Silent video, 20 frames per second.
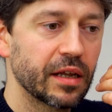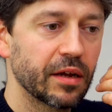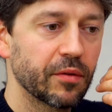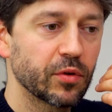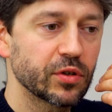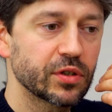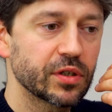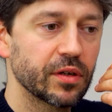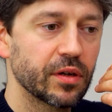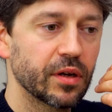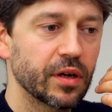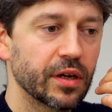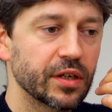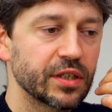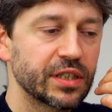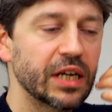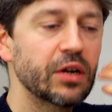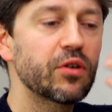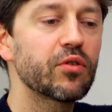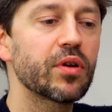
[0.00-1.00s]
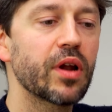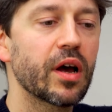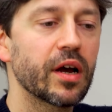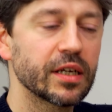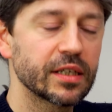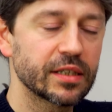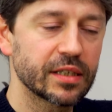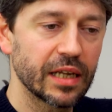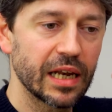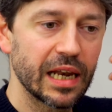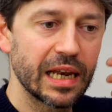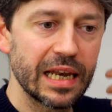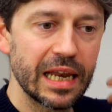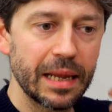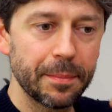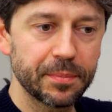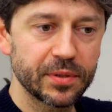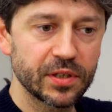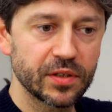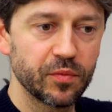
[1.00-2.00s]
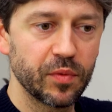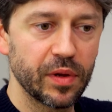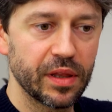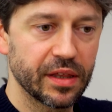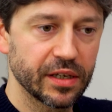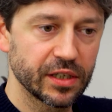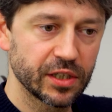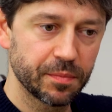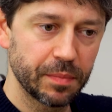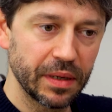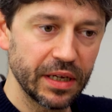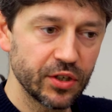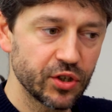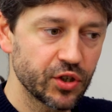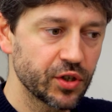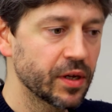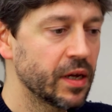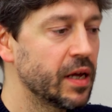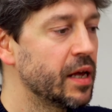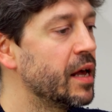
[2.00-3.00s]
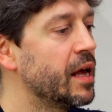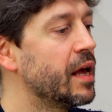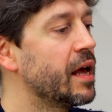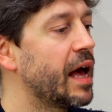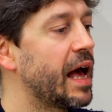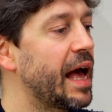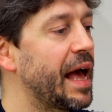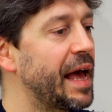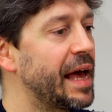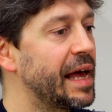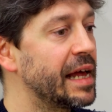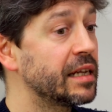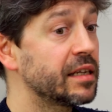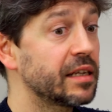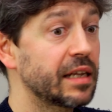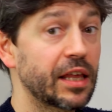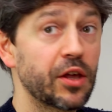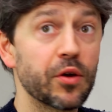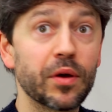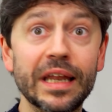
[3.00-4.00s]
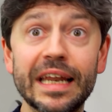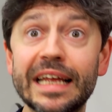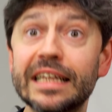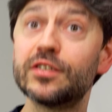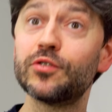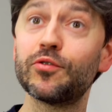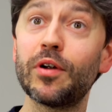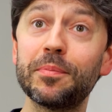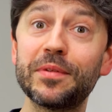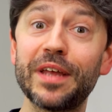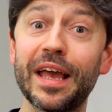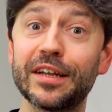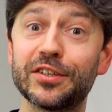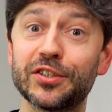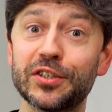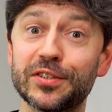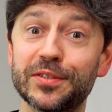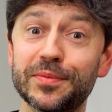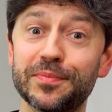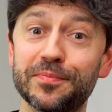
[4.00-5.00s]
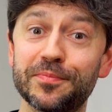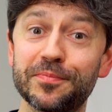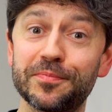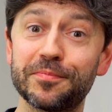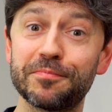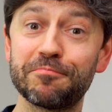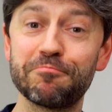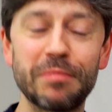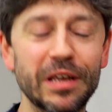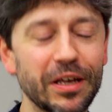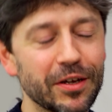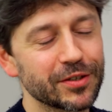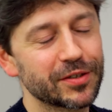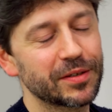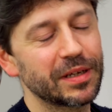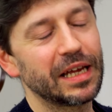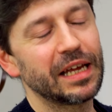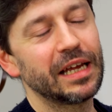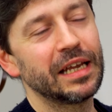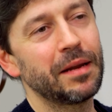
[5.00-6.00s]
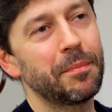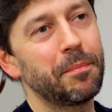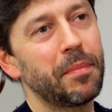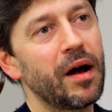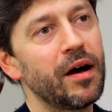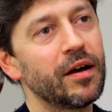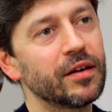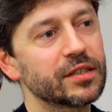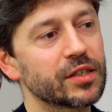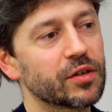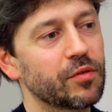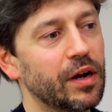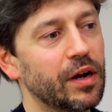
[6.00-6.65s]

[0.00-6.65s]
there was synchronized lips with the speech, and that you can interrupt the agent. Because in the past,